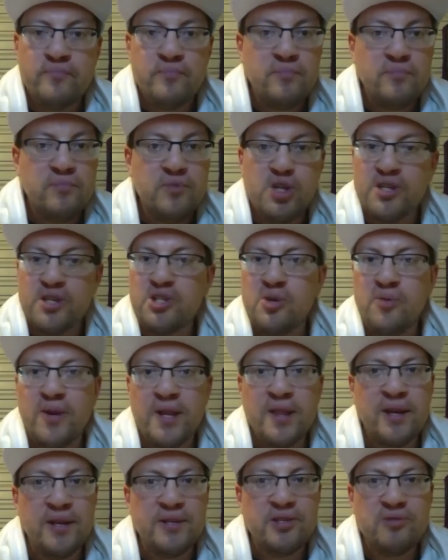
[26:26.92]
Just
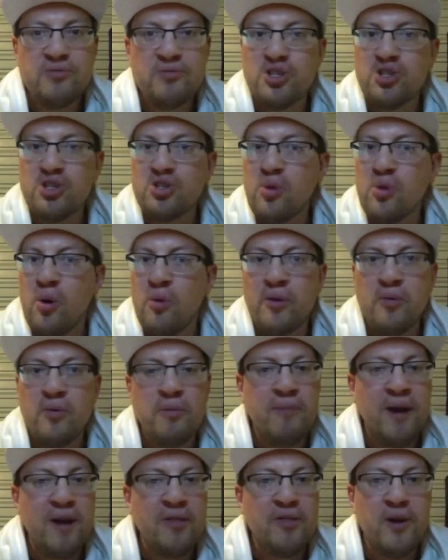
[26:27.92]
doing this, just scrolling
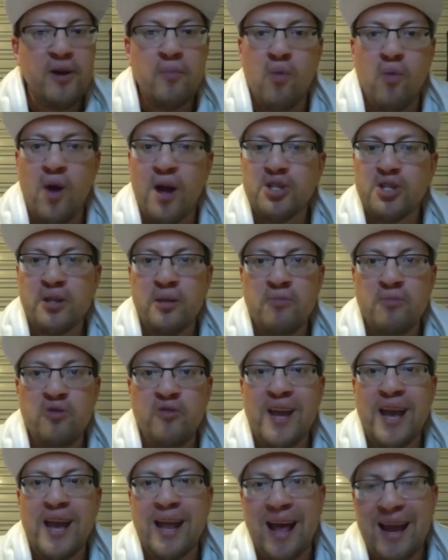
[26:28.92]
with my thumb, watching the
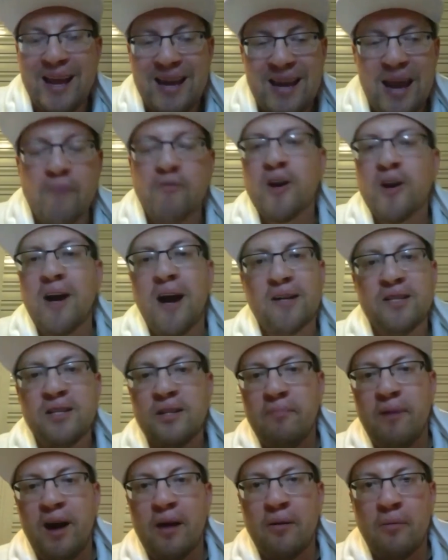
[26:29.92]
movie, and I never got to the
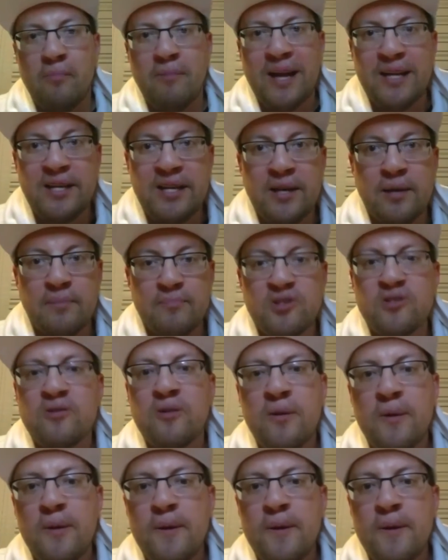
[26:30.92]
bottom of my DMs.